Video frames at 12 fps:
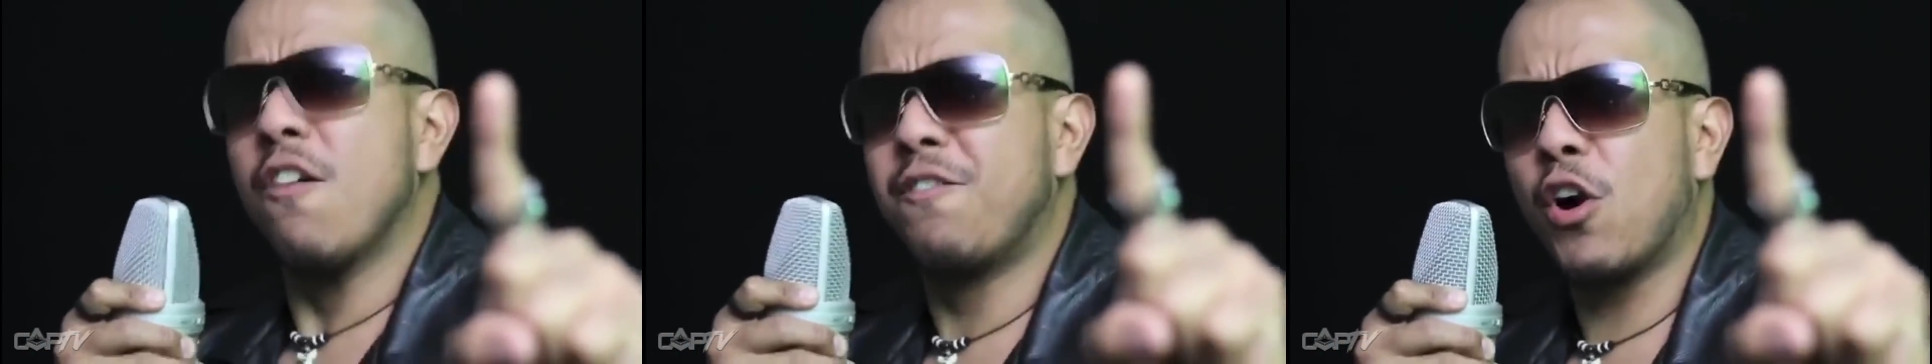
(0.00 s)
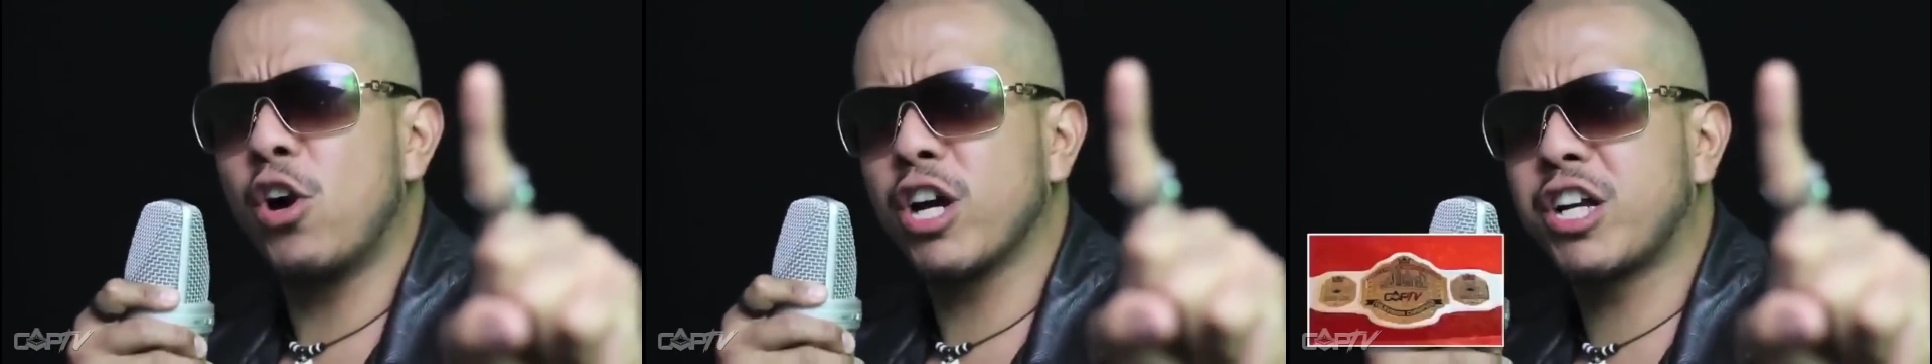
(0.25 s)

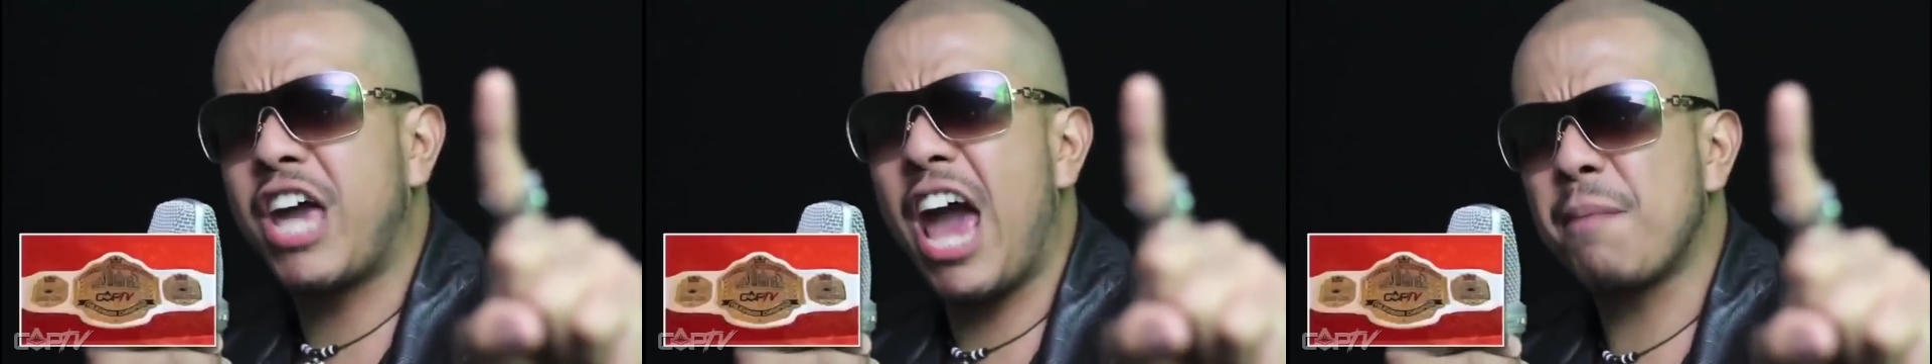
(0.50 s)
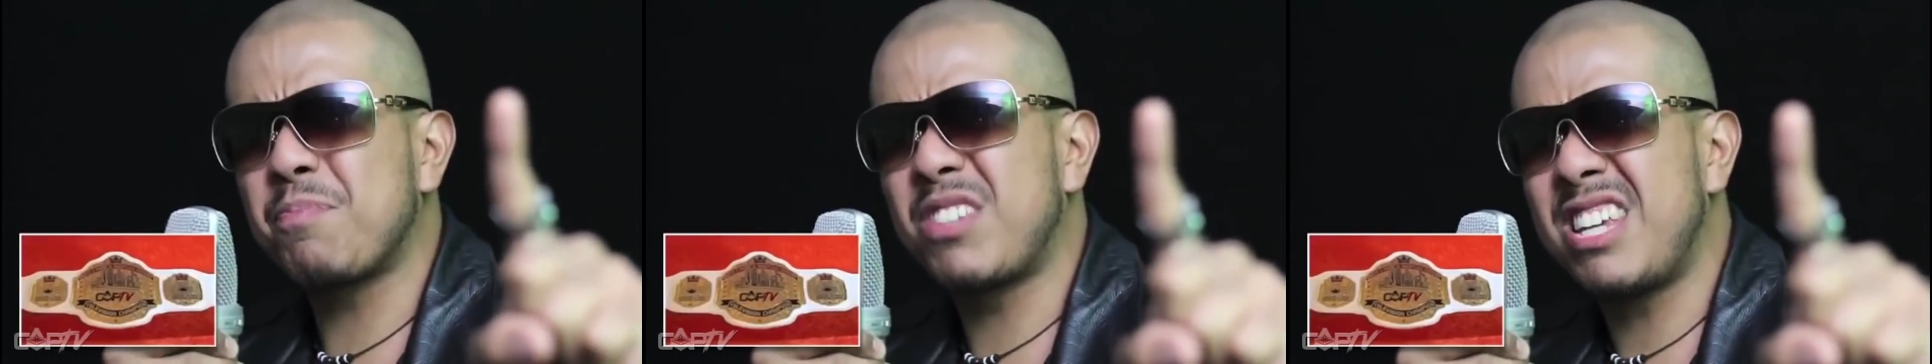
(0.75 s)
for the
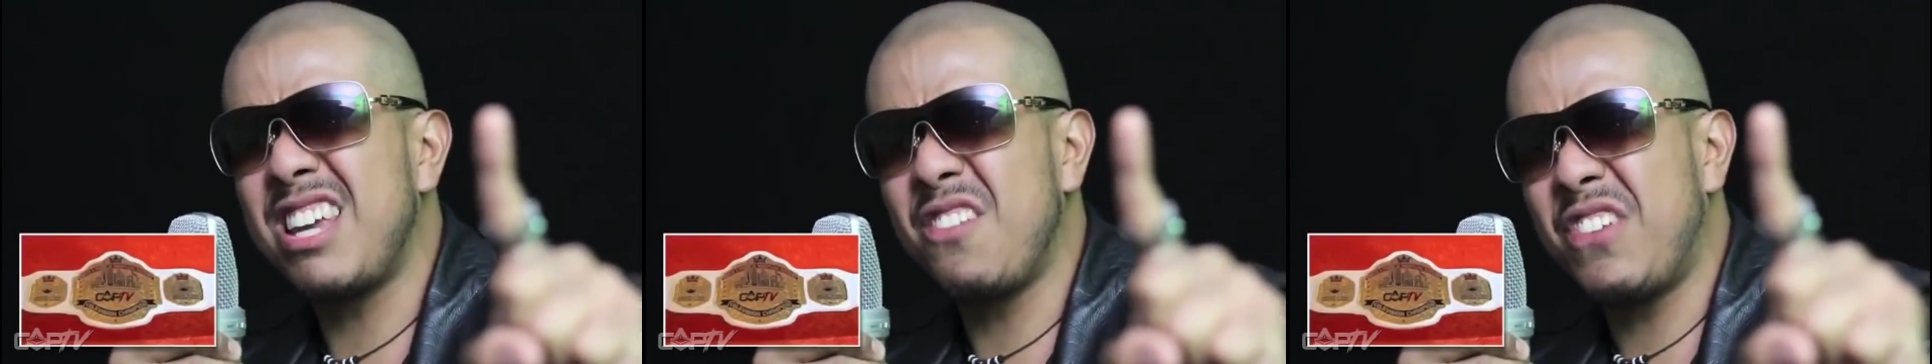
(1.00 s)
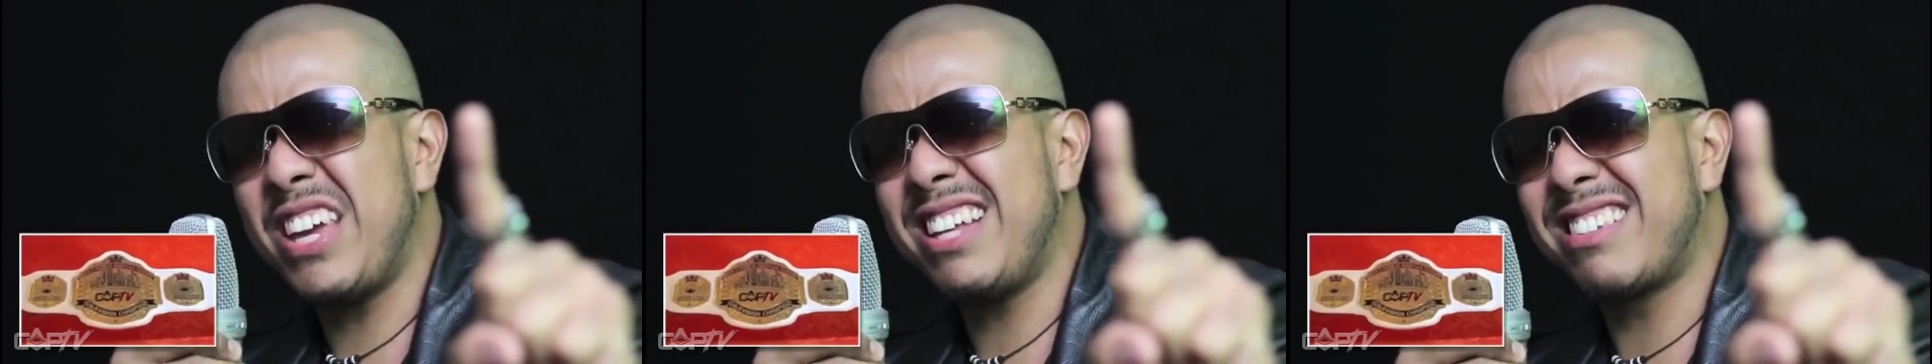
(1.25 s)
Cap
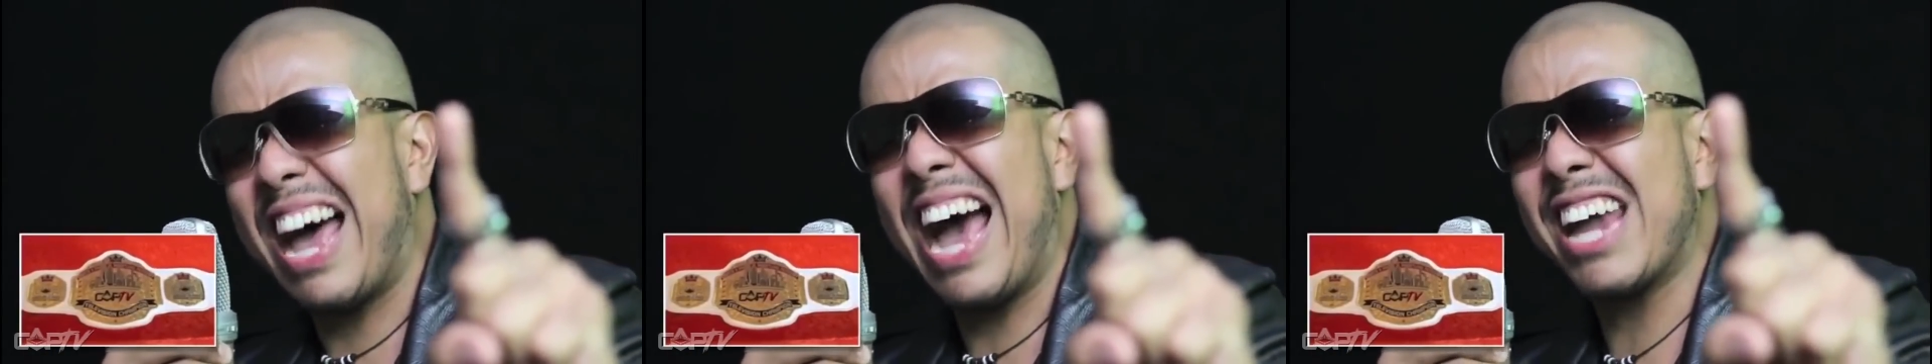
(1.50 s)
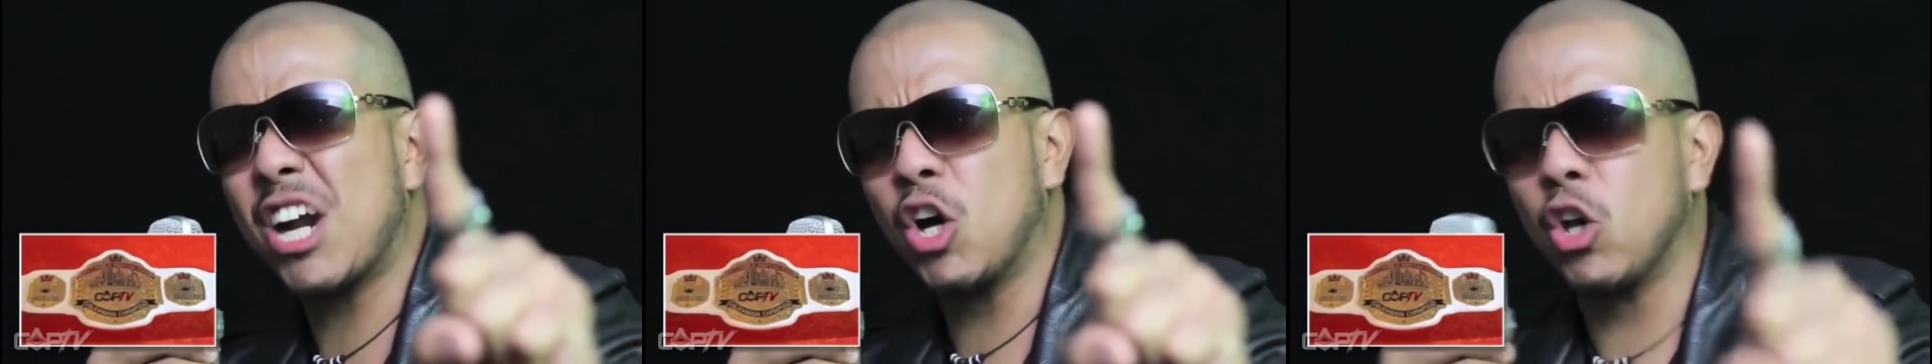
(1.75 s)
TV
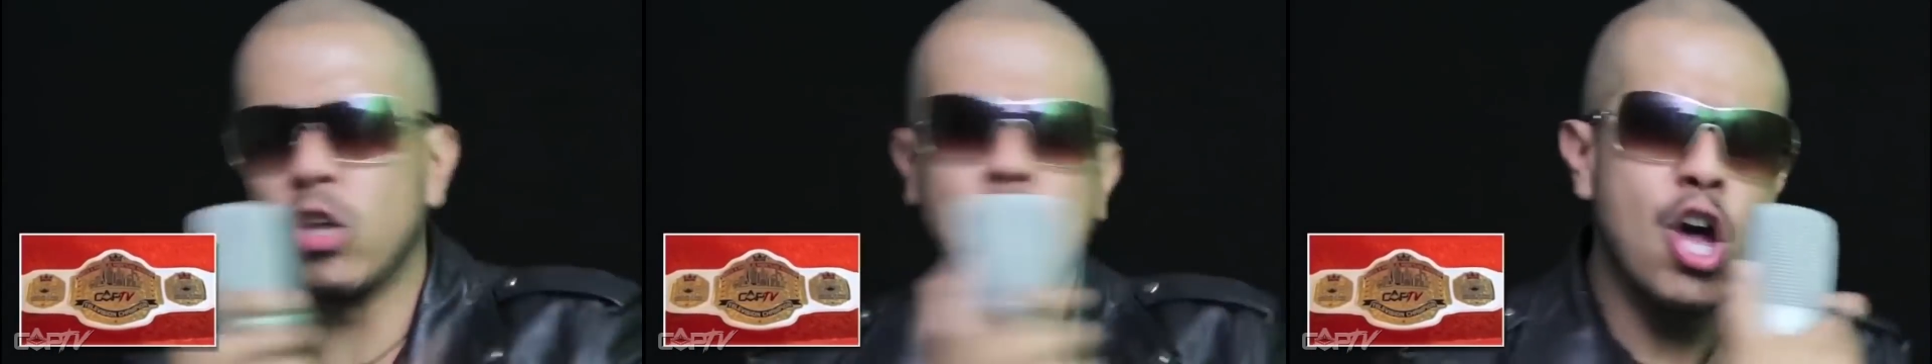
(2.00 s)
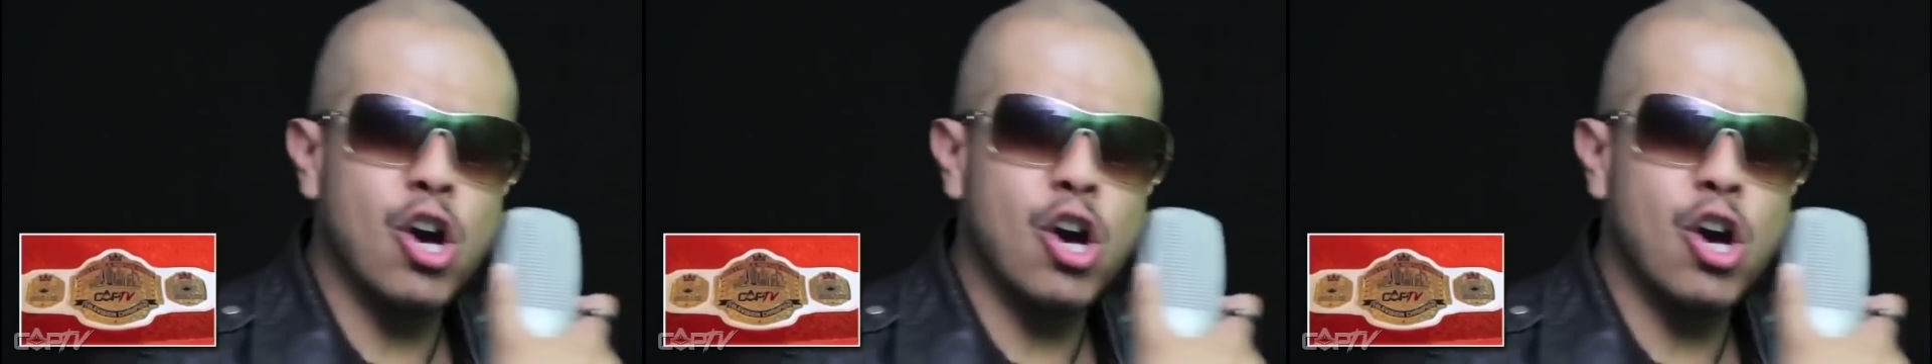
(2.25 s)
title.